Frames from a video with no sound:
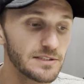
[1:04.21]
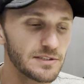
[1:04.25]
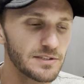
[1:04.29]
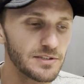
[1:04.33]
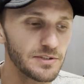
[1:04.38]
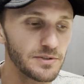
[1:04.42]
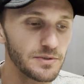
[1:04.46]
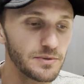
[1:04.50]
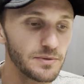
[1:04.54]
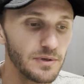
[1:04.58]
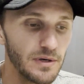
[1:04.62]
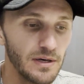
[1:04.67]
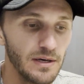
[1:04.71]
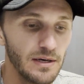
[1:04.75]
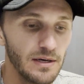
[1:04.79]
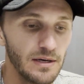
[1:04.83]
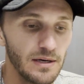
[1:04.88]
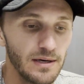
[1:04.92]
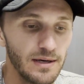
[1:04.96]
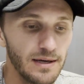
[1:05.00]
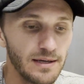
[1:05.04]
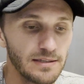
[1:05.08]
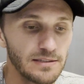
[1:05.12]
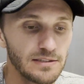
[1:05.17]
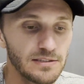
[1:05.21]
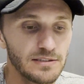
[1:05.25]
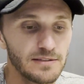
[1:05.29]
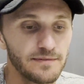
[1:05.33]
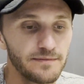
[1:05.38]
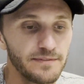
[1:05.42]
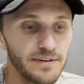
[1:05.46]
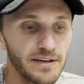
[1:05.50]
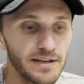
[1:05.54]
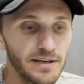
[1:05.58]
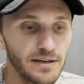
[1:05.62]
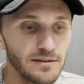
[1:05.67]
to just some
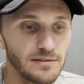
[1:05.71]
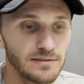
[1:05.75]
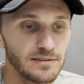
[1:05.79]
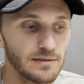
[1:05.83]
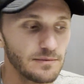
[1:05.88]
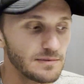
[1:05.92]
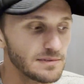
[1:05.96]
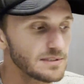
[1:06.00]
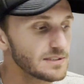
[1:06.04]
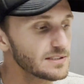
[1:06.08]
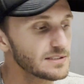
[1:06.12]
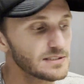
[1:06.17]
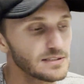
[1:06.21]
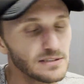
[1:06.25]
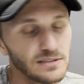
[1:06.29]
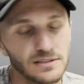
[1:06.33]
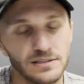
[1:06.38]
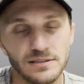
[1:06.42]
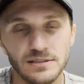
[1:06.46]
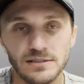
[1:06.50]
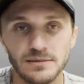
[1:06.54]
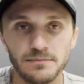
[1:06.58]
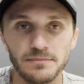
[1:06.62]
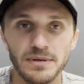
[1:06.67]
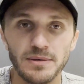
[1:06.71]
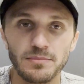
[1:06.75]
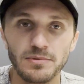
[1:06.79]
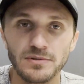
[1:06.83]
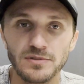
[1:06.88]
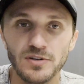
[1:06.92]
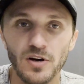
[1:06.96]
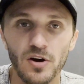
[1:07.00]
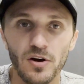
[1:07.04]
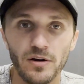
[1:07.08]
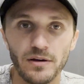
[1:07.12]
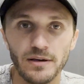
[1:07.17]
videos and was listening to some people
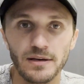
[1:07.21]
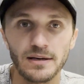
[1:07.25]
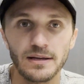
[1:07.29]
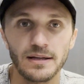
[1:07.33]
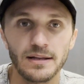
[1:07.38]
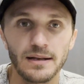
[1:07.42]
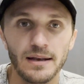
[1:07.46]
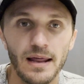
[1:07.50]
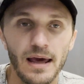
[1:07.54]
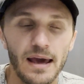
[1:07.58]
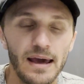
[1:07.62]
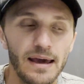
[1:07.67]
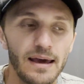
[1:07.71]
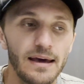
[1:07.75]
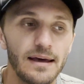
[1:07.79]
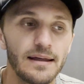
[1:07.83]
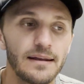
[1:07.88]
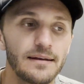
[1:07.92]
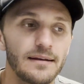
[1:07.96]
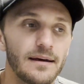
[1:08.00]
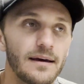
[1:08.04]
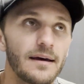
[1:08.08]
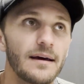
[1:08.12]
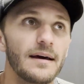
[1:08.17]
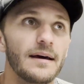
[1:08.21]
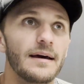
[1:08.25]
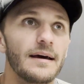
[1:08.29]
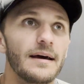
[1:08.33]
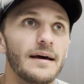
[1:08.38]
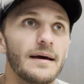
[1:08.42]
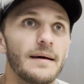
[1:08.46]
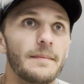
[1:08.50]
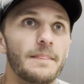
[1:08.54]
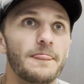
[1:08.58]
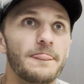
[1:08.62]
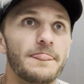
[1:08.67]
talking, and
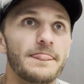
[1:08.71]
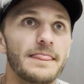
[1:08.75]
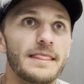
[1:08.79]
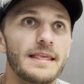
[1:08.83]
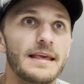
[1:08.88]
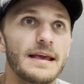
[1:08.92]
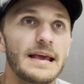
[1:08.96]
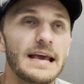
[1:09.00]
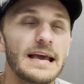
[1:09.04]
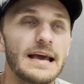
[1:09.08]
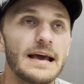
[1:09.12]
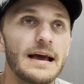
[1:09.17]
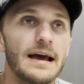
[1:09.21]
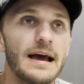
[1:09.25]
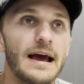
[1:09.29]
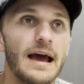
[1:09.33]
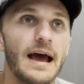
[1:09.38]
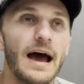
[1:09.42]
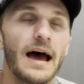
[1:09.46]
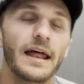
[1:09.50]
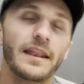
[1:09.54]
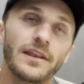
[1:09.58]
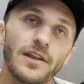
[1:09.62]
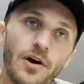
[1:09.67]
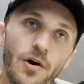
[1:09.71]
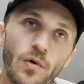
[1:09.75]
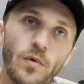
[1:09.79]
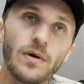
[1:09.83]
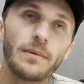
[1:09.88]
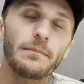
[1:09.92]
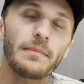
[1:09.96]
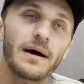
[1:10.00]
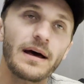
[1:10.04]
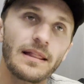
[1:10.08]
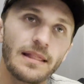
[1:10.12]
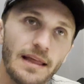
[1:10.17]
I know in
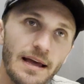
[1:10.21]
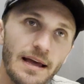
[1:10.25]
my